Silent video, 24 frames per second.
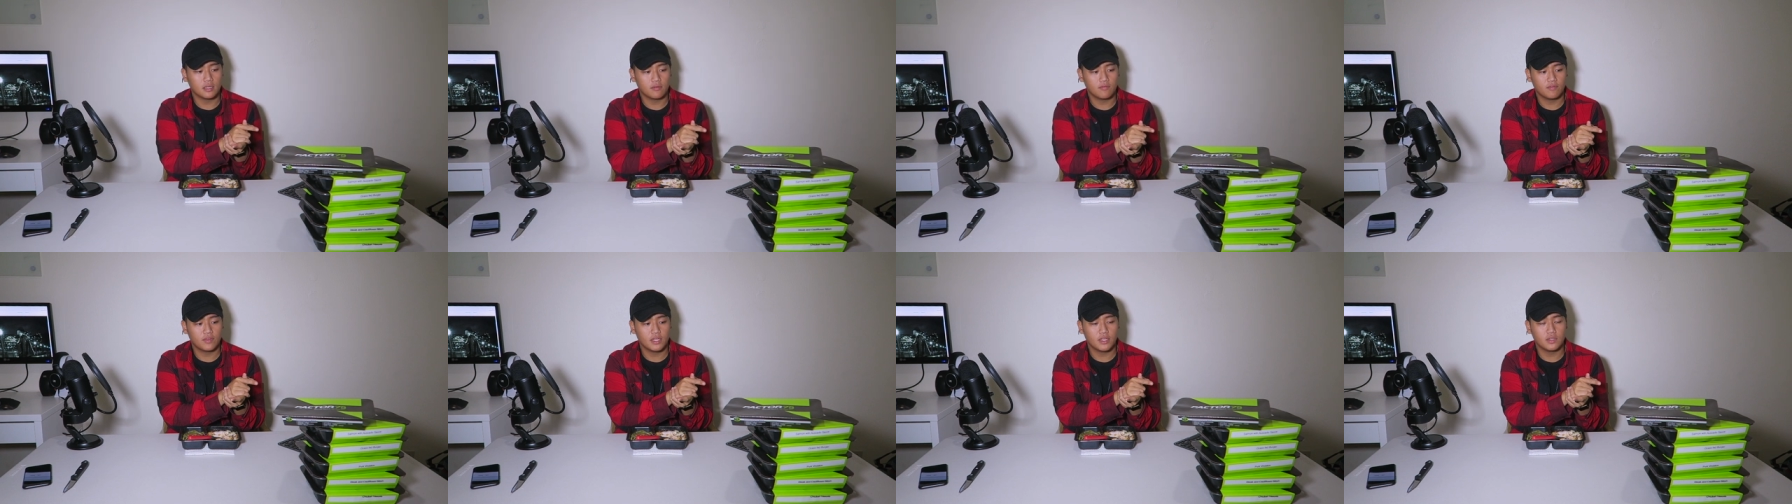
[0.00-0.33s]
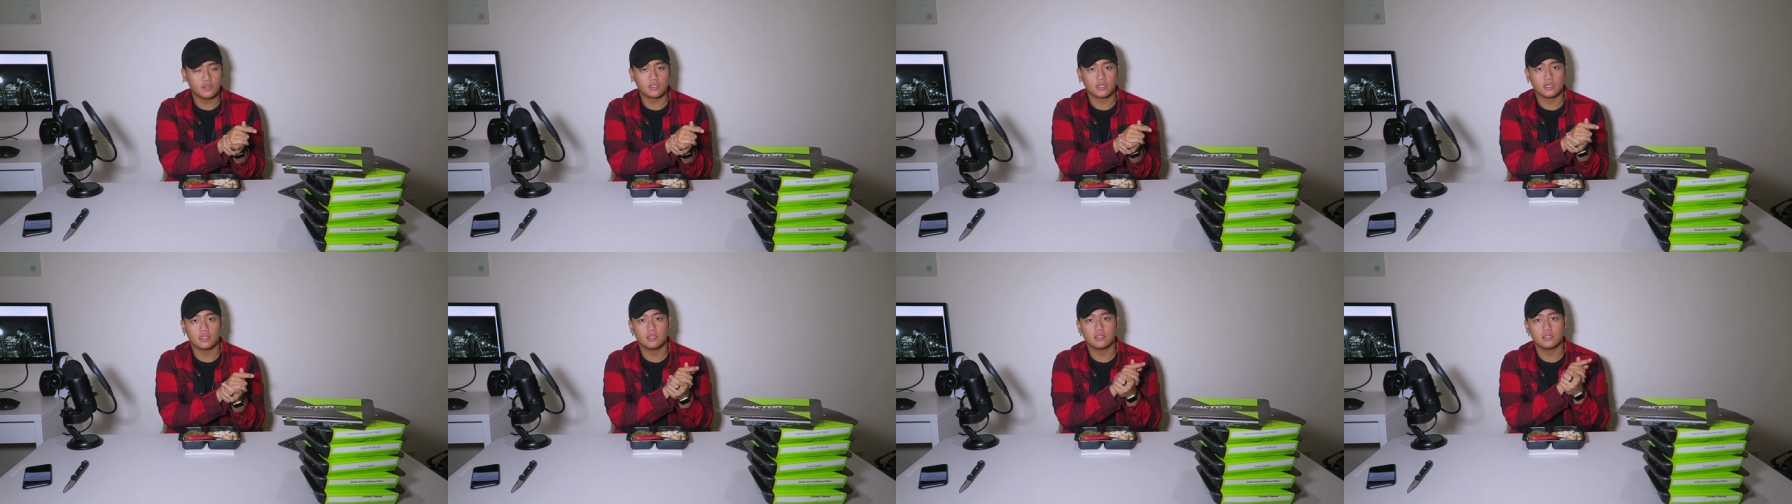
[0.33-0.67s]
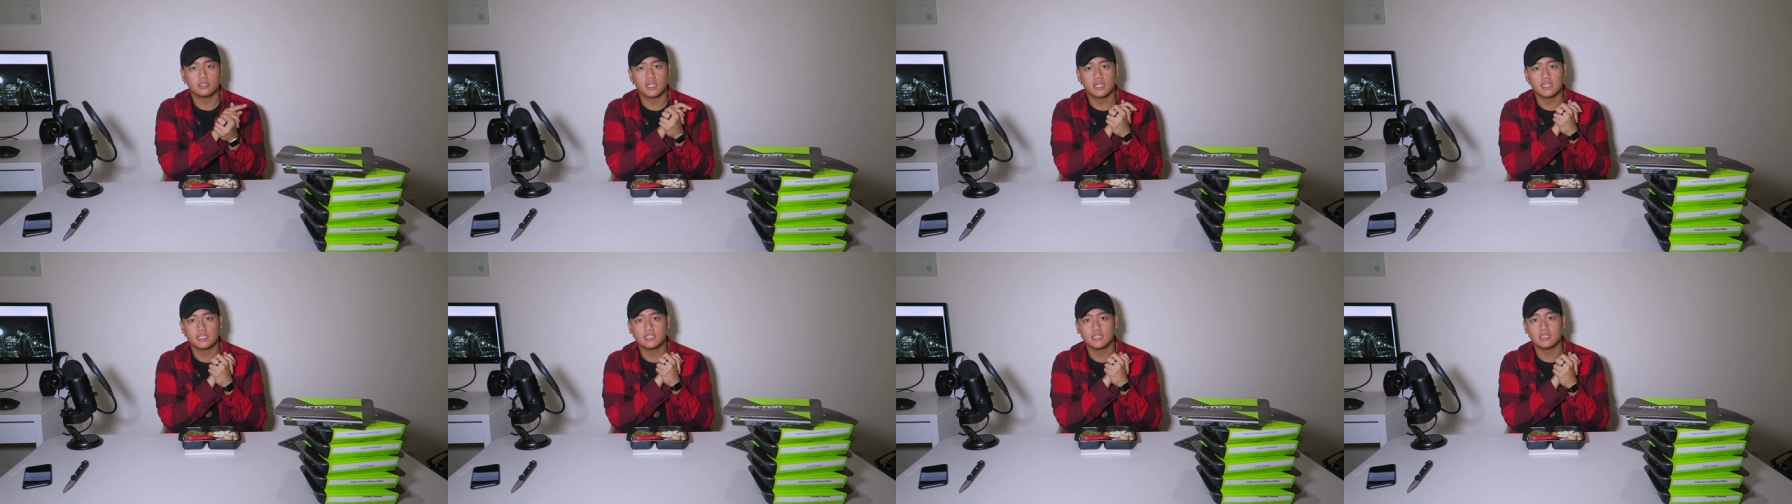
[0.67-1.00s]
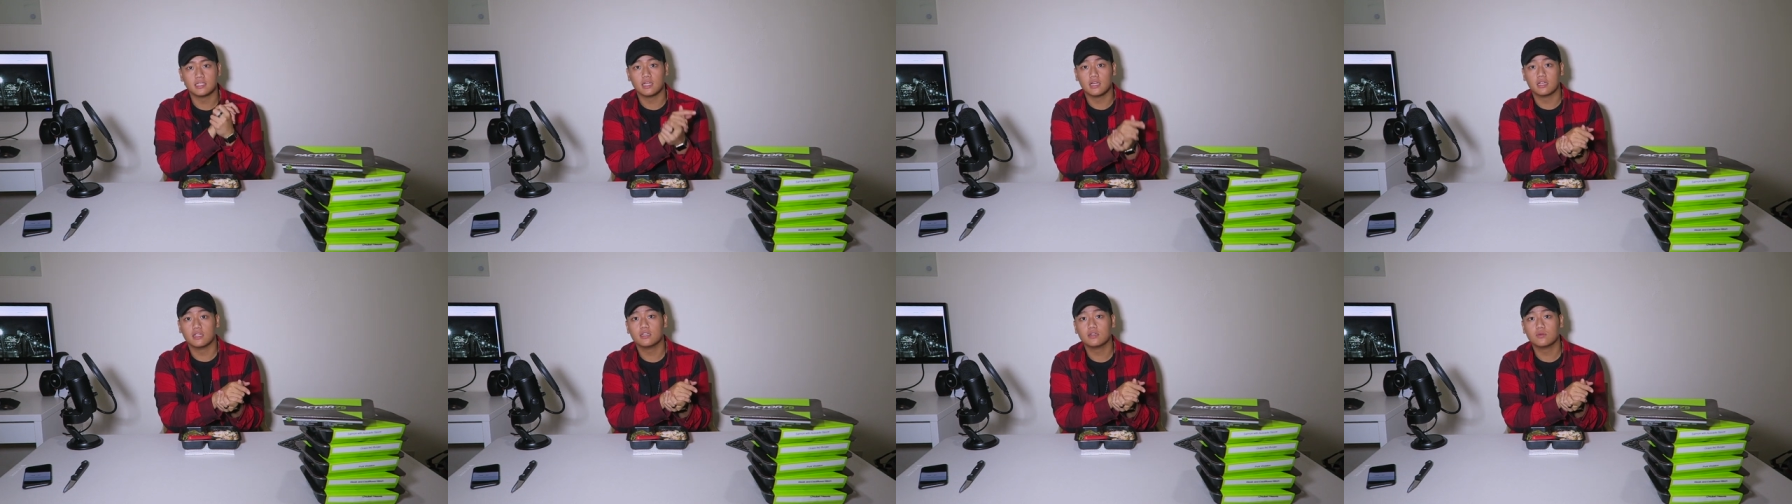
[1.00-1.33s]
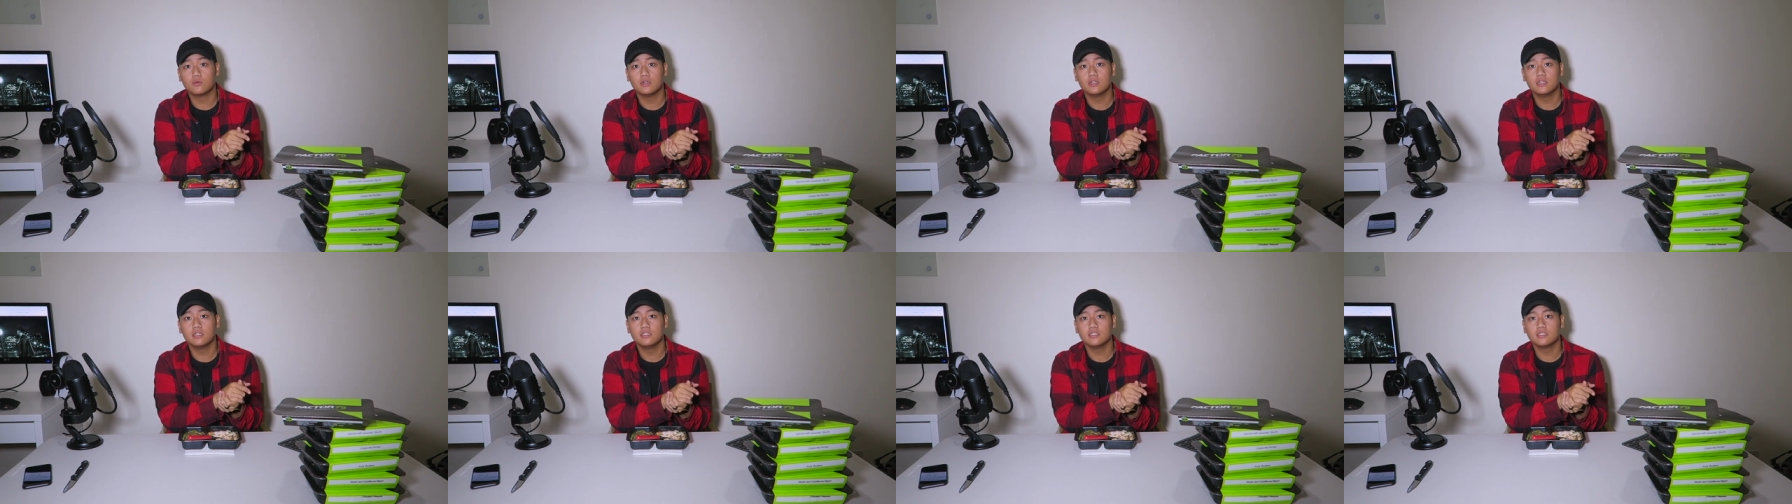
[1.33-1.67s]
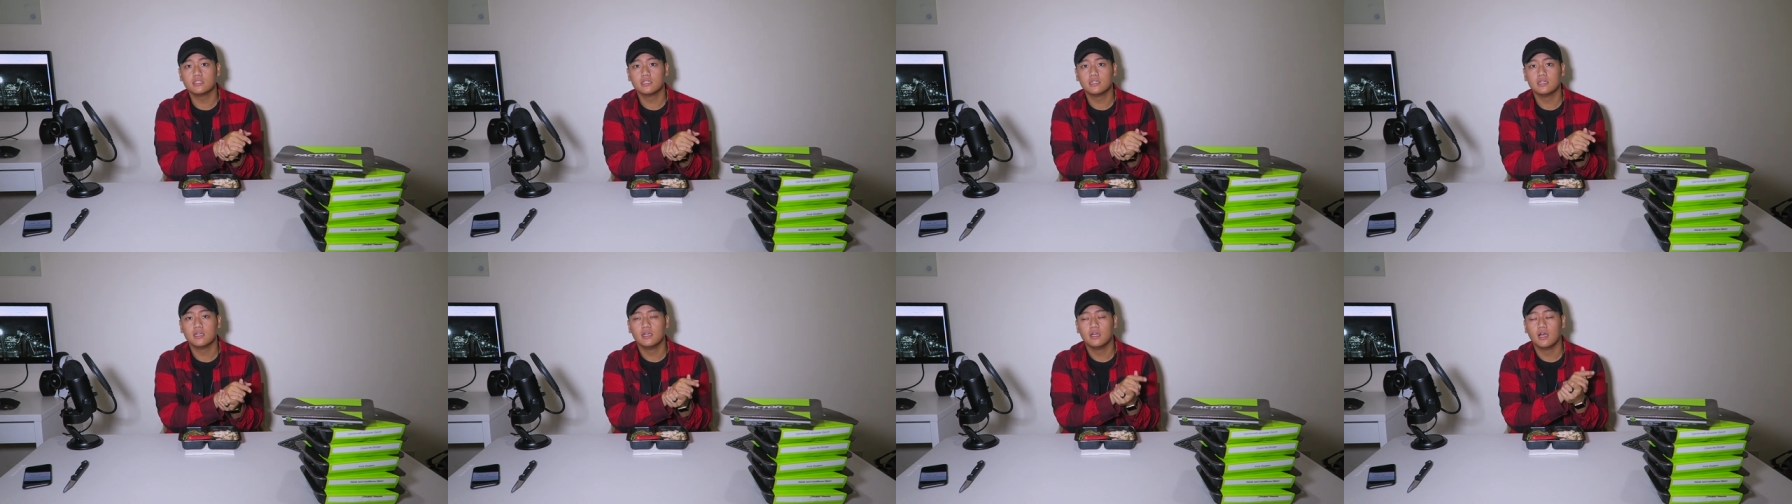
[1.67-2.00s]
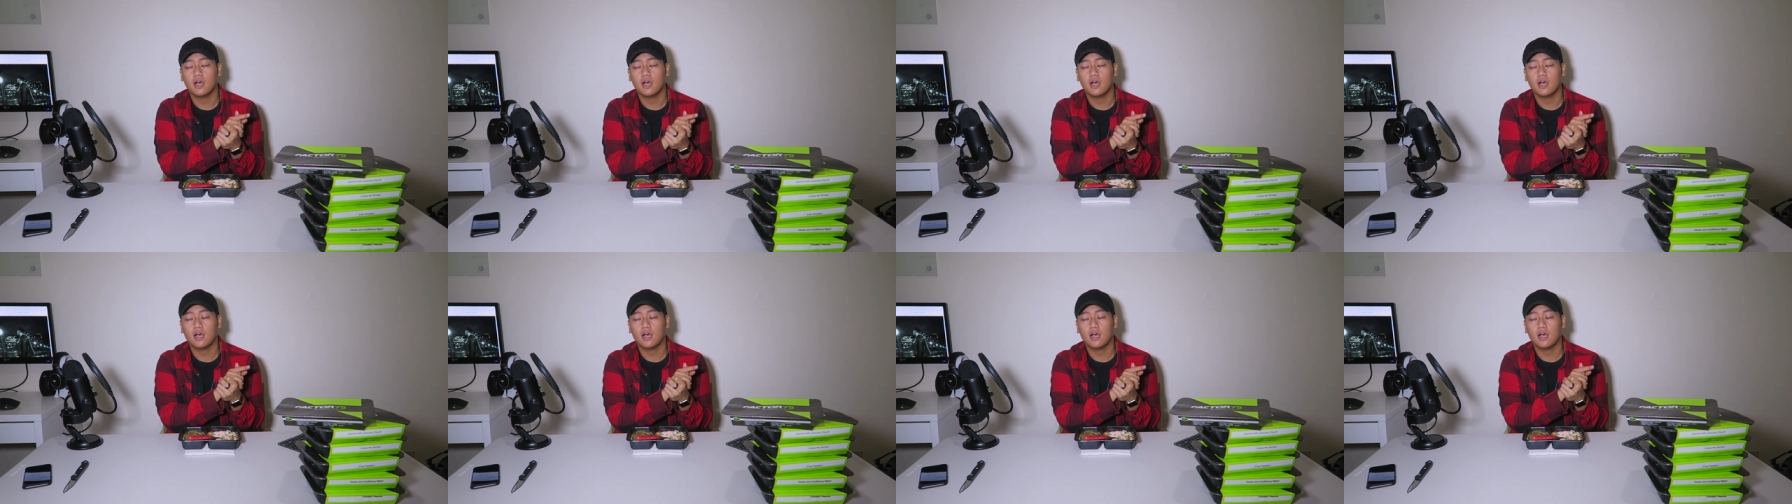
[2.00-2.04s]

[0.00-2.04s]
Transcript: videos on tasting the other ones,